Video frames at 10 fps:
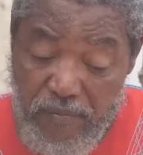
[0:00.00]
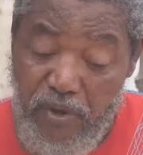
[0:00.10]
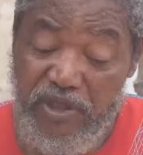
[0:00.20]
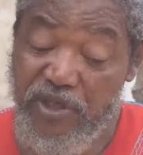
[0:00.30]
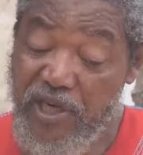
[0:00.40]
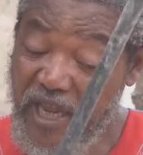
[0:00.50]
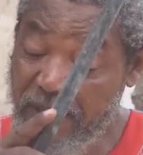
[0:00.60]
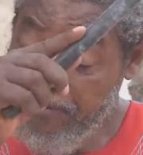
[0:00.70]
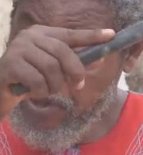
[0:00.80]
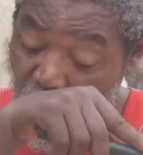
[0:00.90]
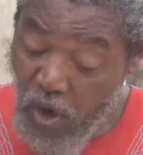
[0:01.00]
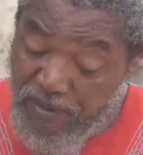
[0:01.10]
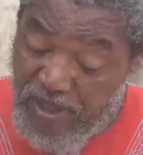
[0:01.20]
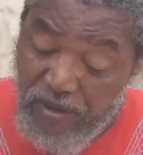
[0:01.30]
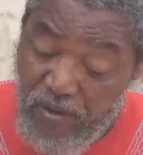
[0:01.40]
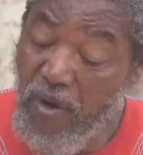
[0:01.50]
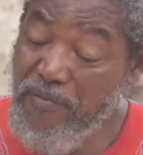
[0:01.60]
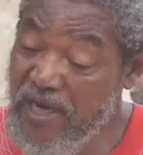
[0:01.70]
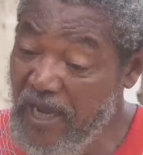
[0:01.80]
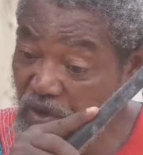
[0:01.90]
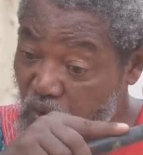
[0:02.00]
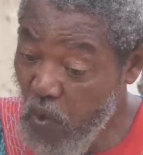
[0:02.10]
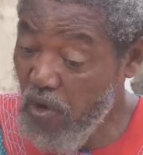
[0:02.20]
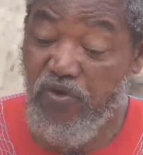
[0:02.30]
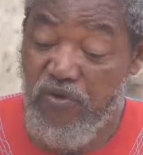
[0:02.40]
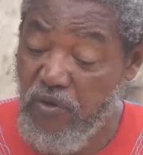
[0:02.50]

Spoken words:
but they kept coming. Coming as what?